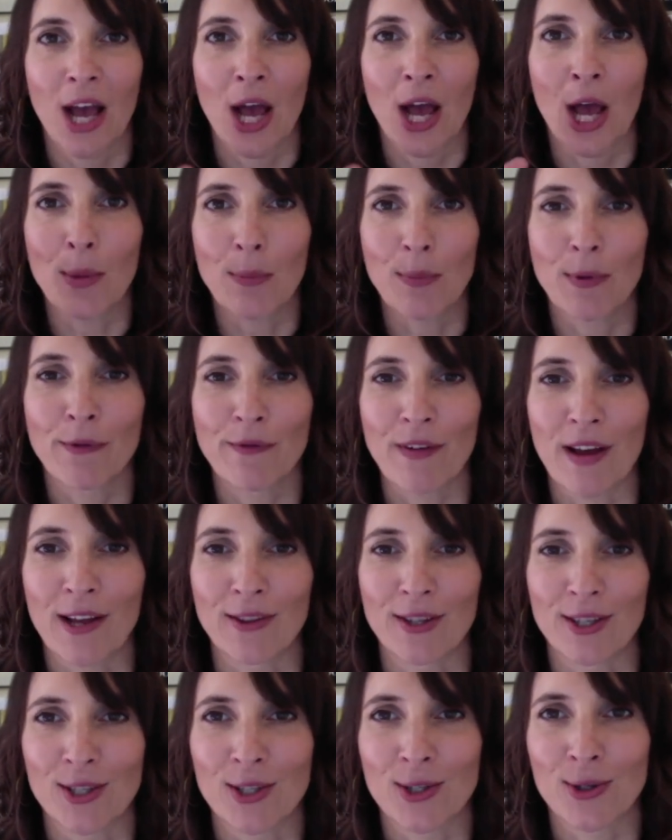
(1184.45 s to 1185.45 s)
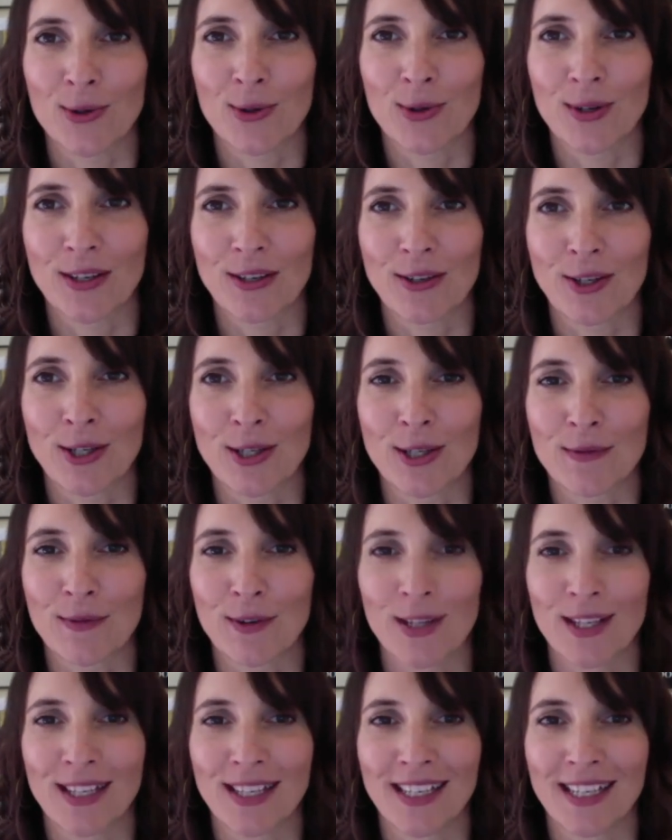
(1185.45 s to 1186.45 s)
Hope you found this talk
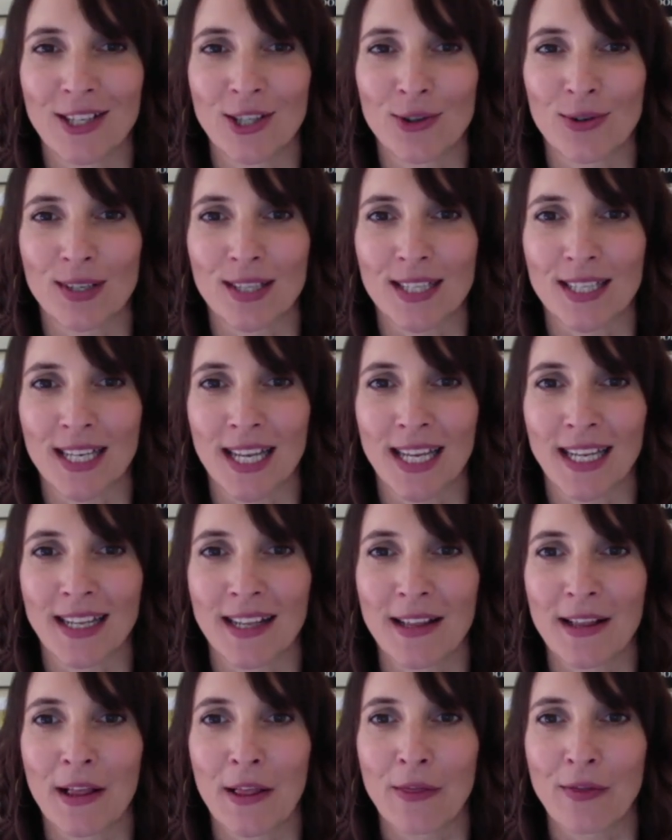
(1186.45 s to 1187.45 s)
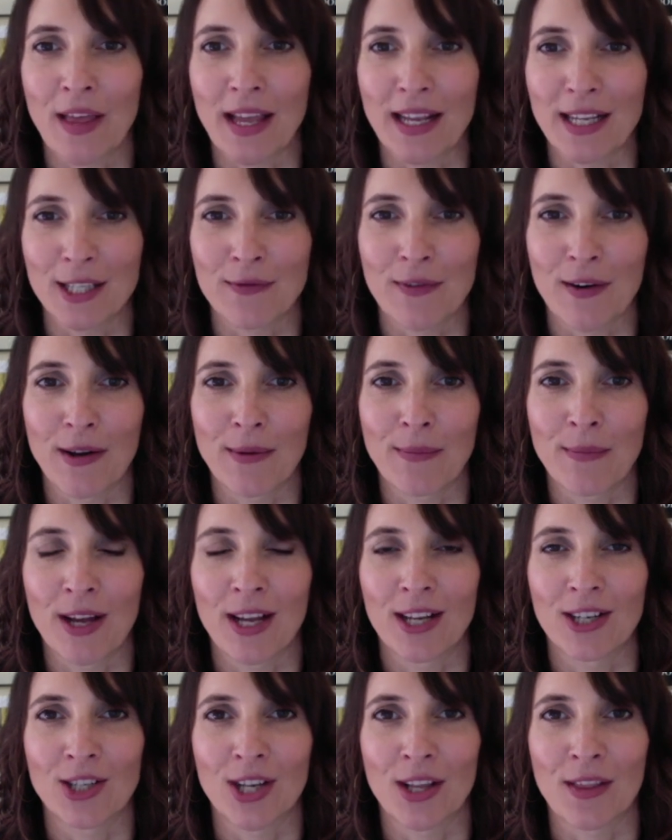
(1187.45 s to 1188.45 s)
useful and interesting. Thanks very
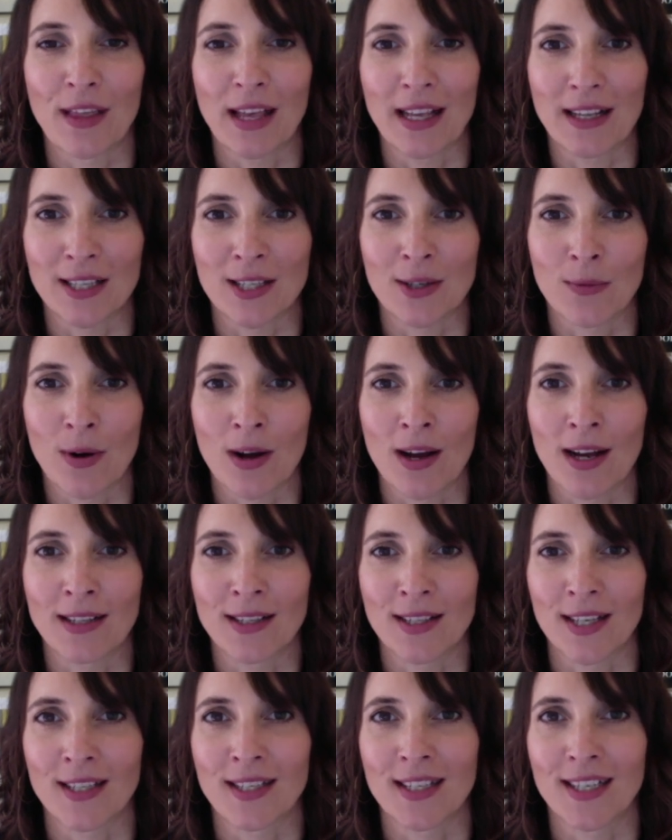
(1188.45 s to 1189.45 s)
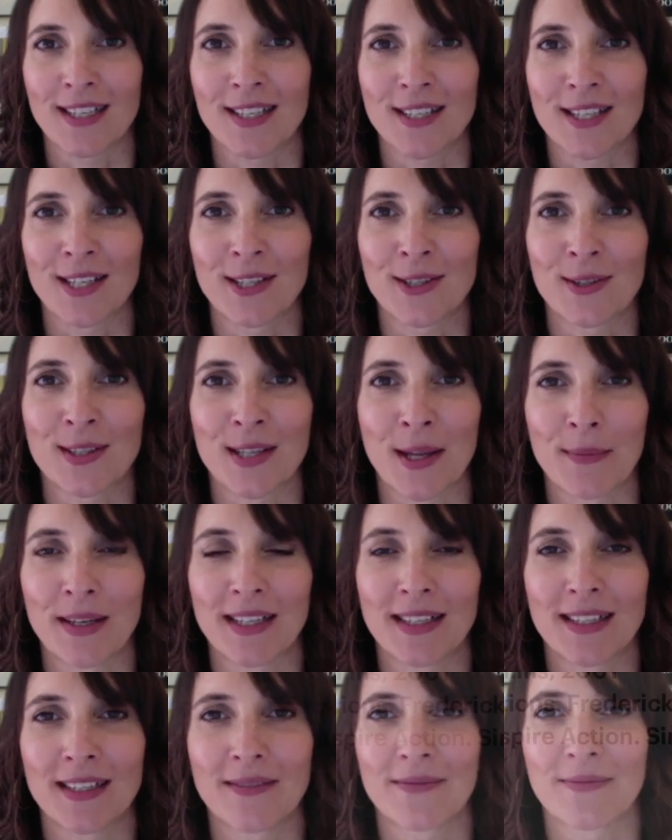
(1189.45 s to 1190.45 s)
much, and thanks to Wired Sussex Skills
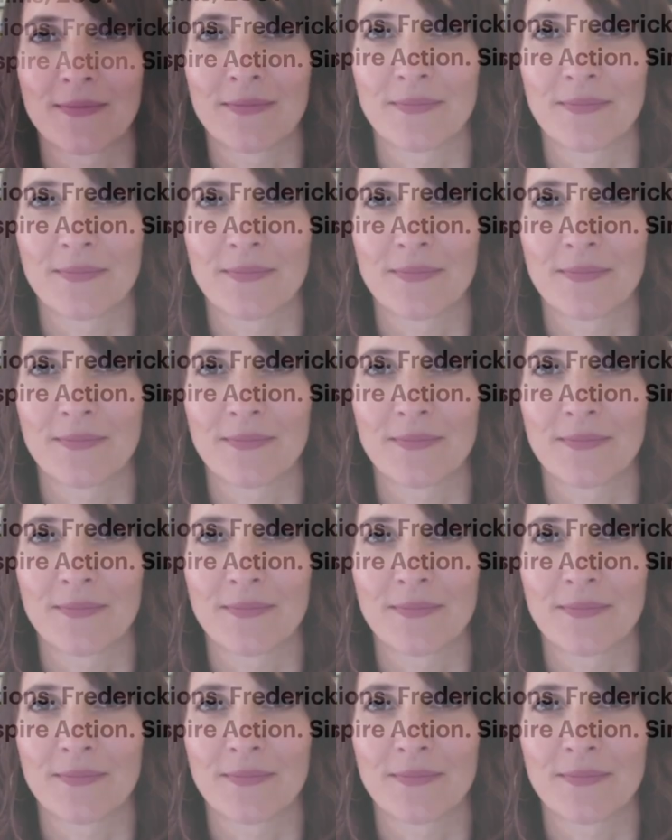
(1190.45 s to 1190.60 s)
Summit.